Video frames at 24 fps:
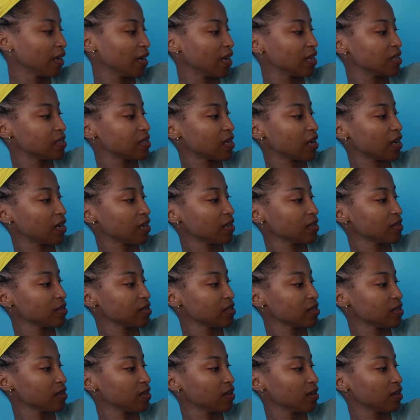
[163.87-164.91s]
It
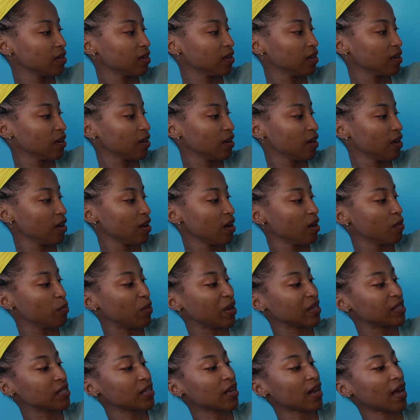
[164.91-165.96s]
says
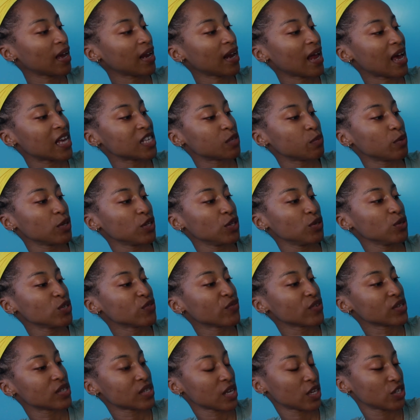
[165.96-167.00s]
Betonite has been used
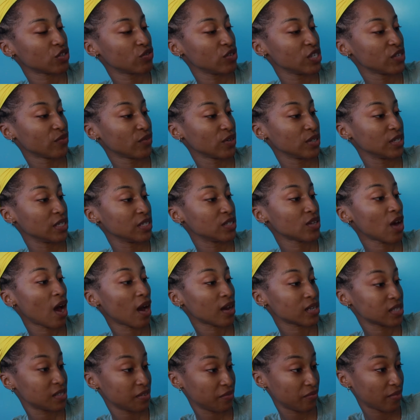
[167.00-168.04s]
for centuries for
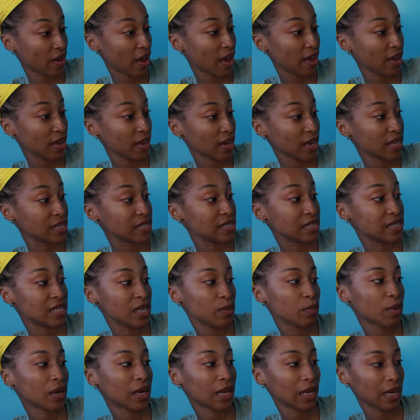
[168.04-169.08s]
detoxifying and
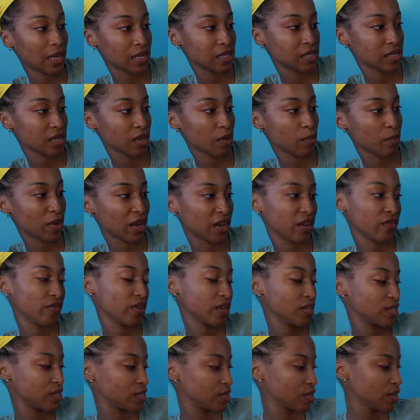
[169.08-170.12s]
deep cleansing
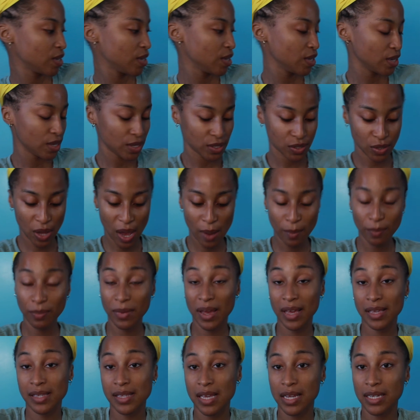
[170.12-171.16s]
benefits. So I'm
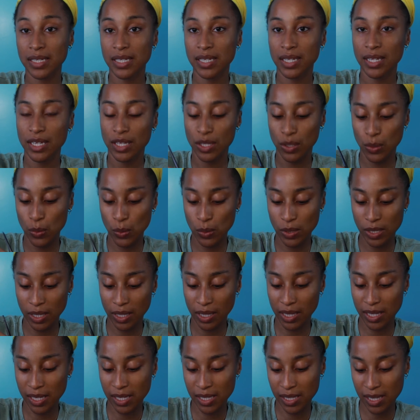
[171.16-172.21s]
essentially using
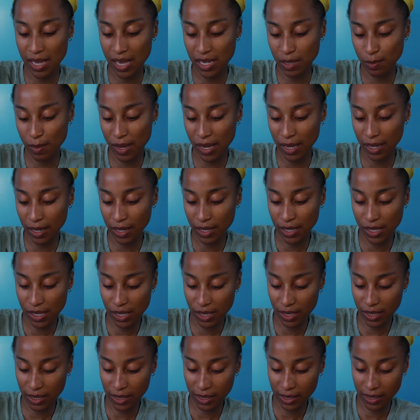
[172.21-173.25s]
this as my
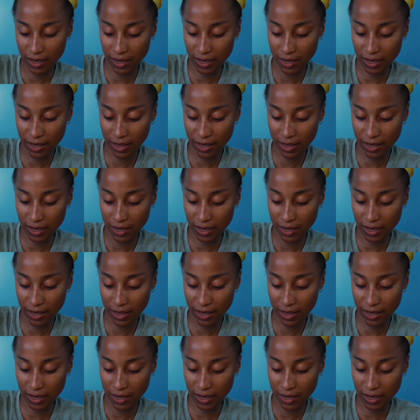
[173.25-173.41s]
cleanser.